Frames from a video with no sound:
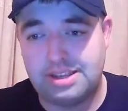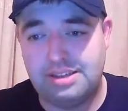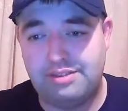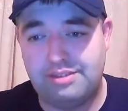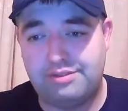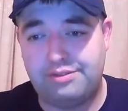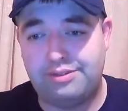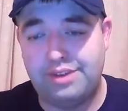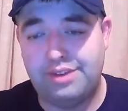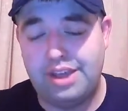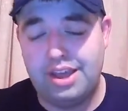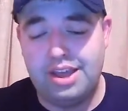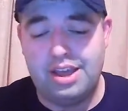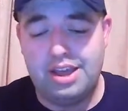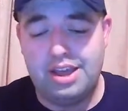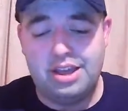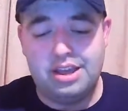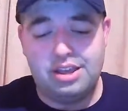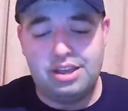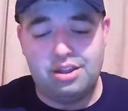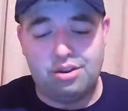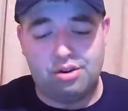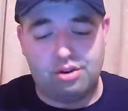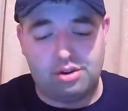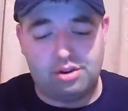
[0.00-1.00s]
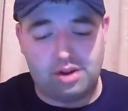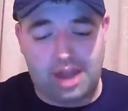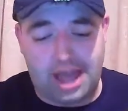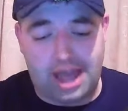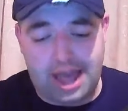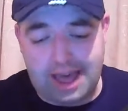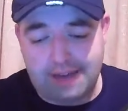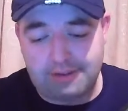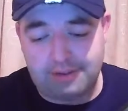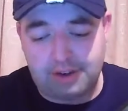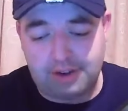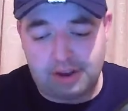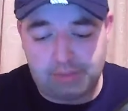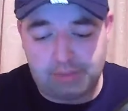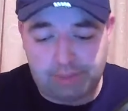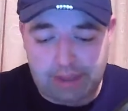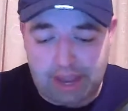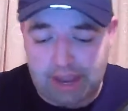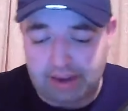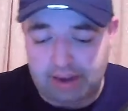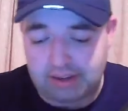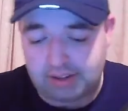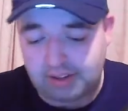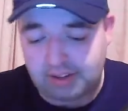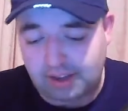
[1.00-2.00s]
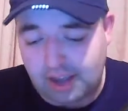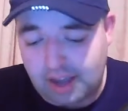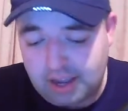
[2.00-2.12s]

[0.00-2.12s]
If you're having a bet,